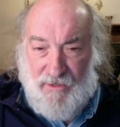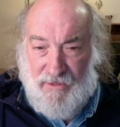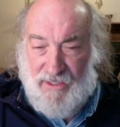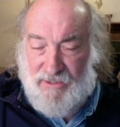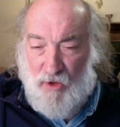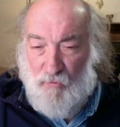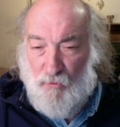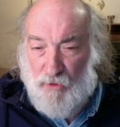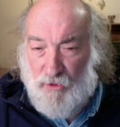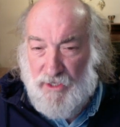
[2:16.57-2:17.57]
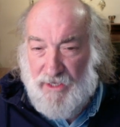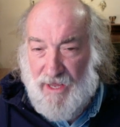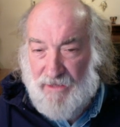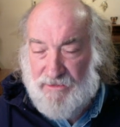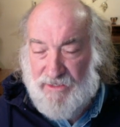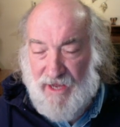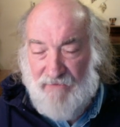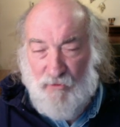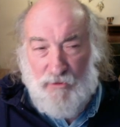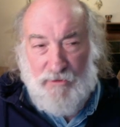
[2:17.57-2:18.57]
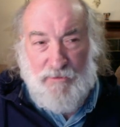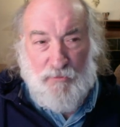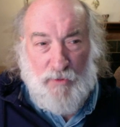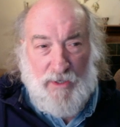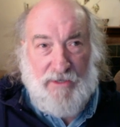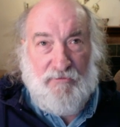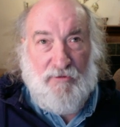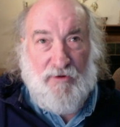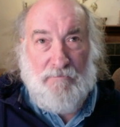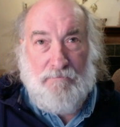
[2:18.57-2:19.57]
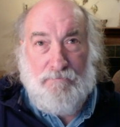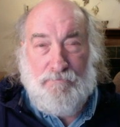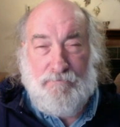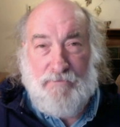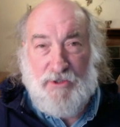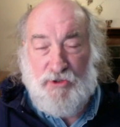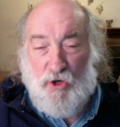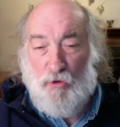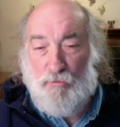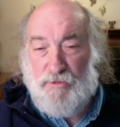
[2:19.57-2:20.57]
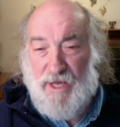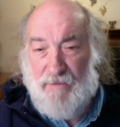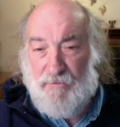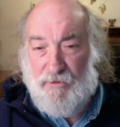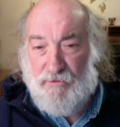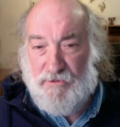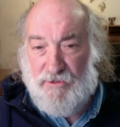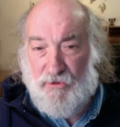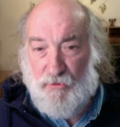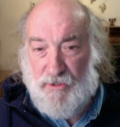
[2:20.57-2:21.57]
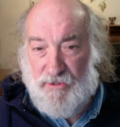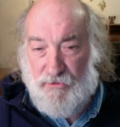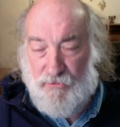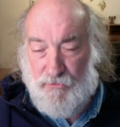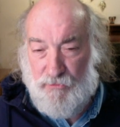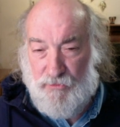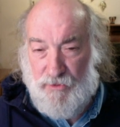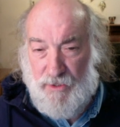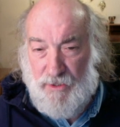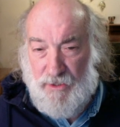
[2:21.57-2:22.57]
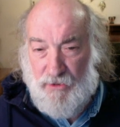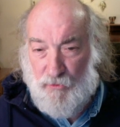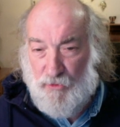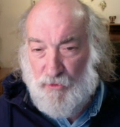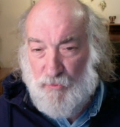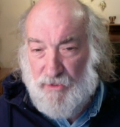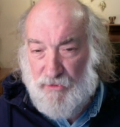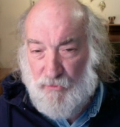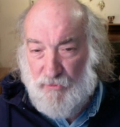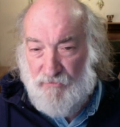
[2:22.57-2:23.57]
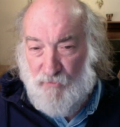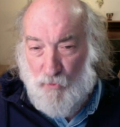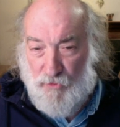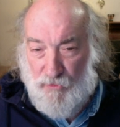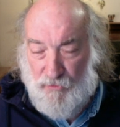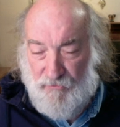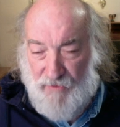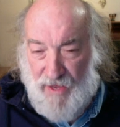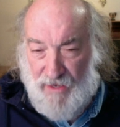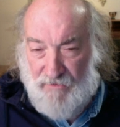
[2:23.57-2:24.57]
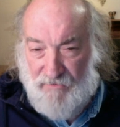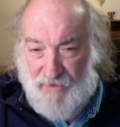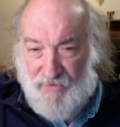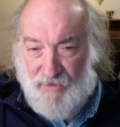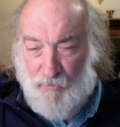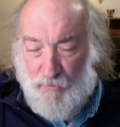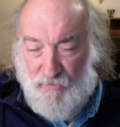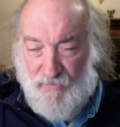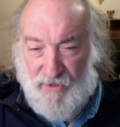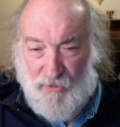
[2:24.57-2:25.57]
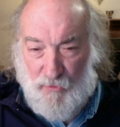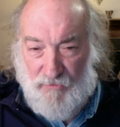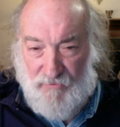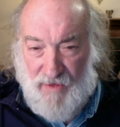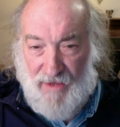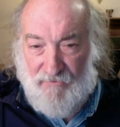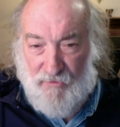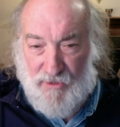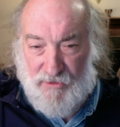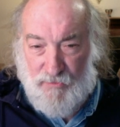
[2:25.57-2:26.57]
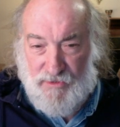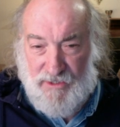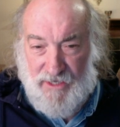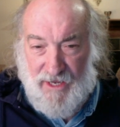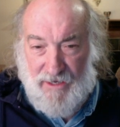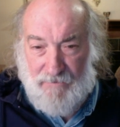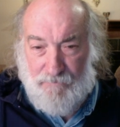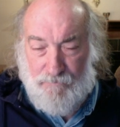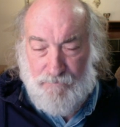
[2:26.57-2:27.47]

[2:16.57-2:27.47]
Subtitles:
And that's all we're looking at. See, I've only been reading from Job chapters 32, 33, 34, 35. I think we move into 35 for this one today.